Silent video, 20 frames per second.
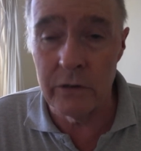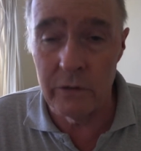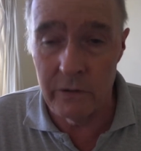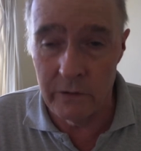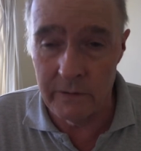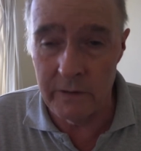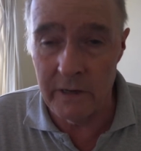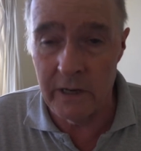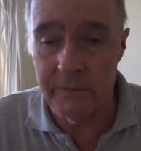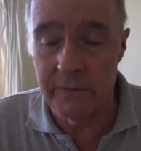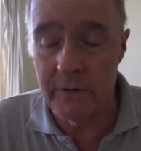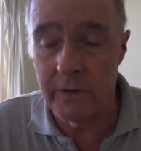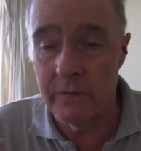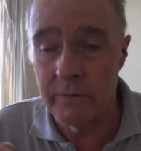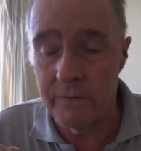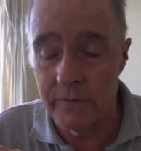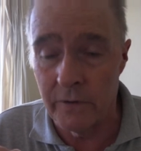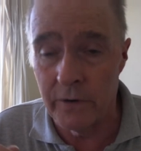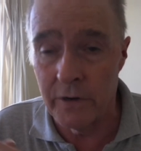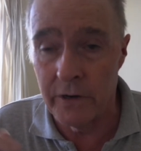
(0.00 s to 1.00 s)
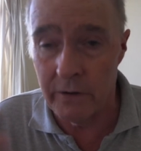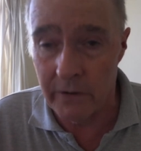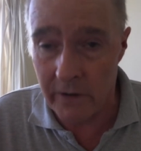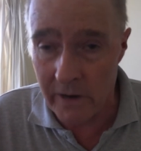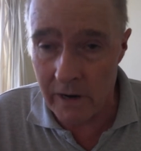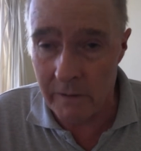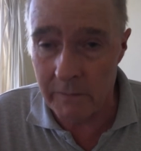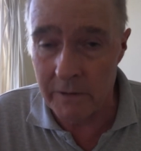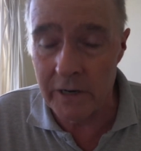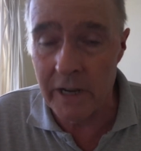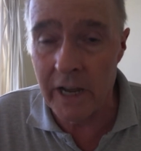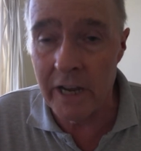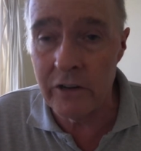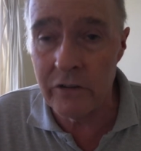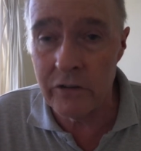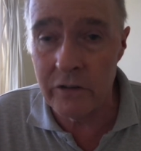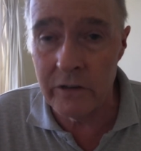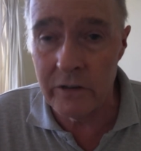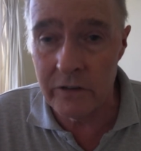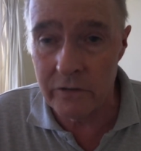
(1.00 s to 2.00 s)
or if you for your
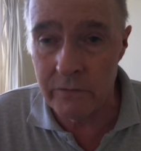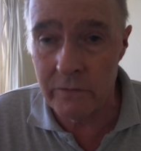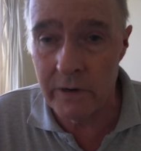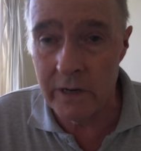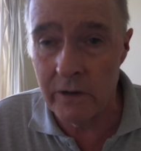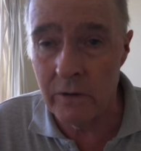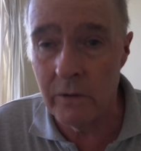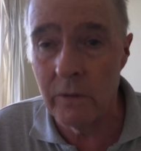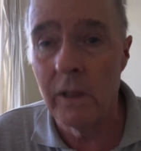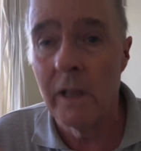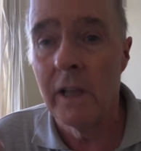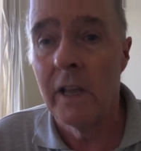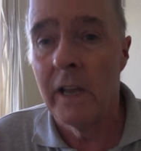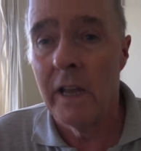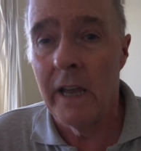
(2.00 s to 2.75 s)
accommodation as well.